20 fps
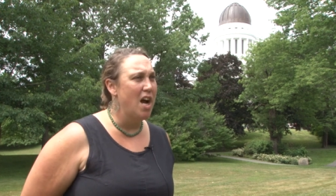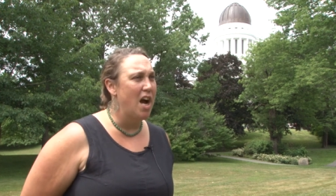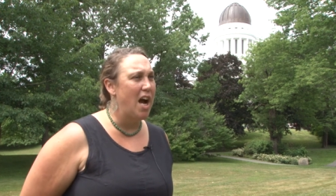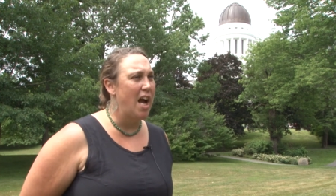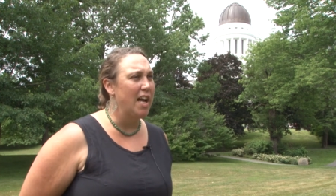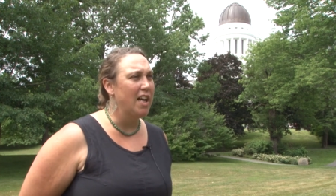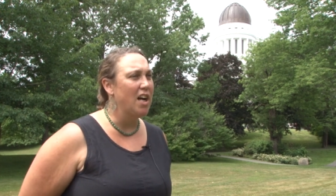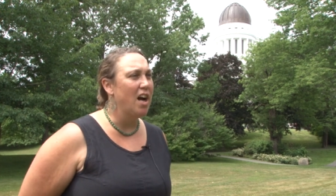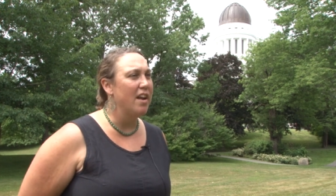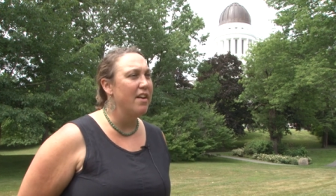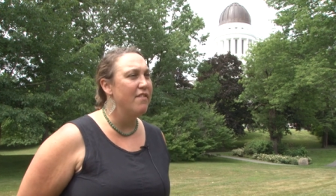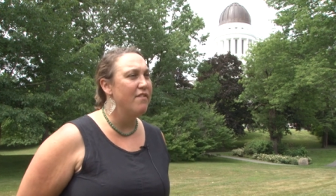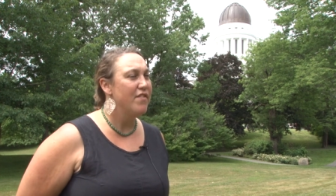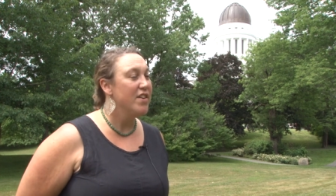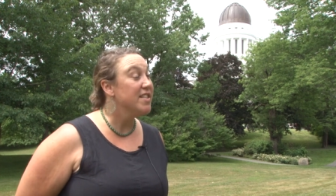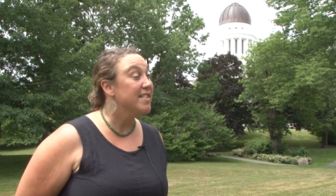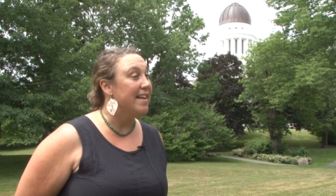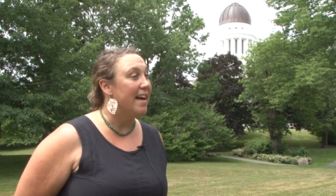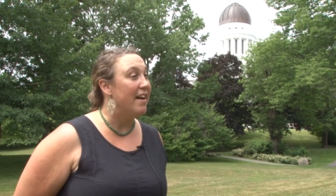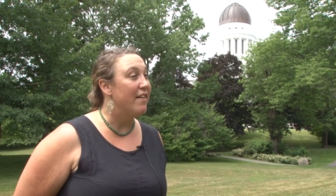I got a
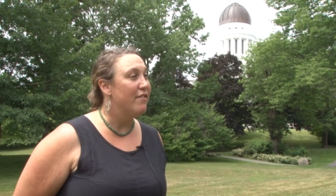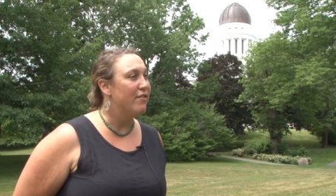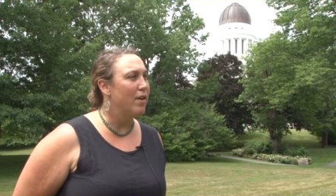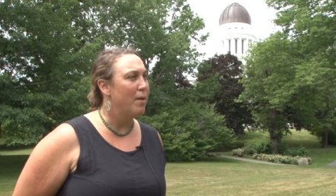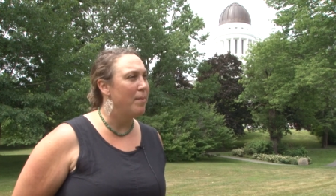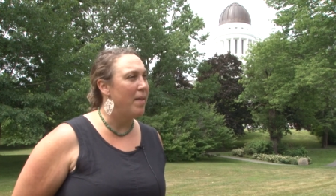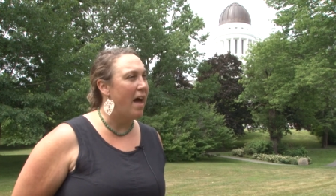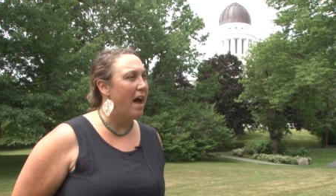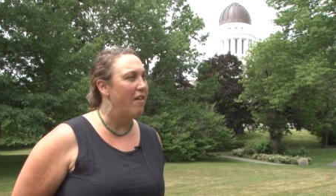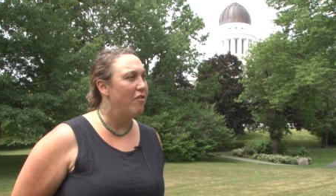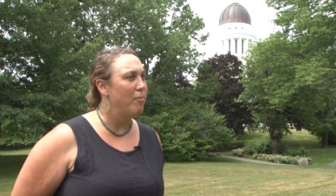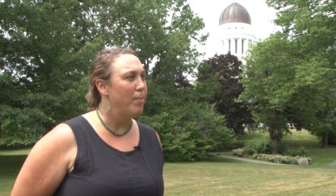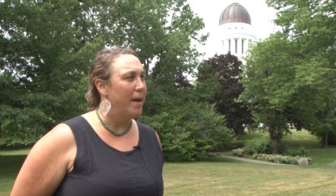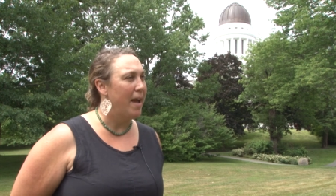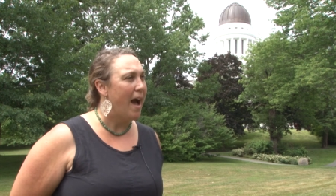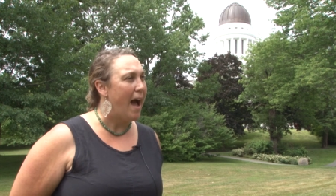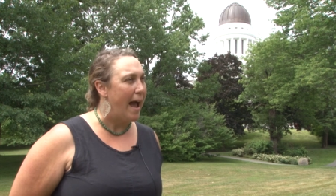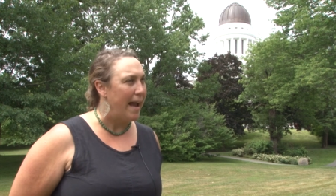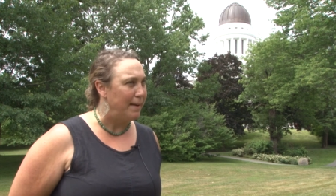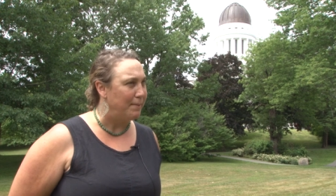visit from the
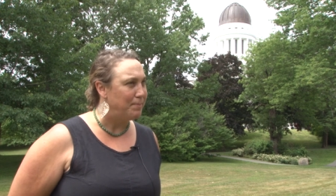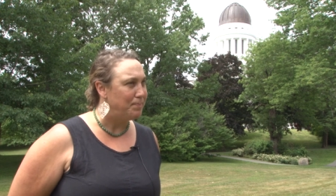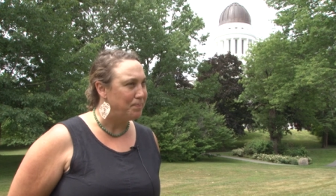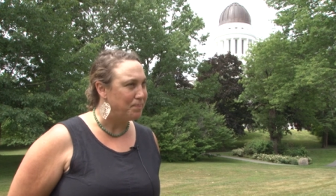FBI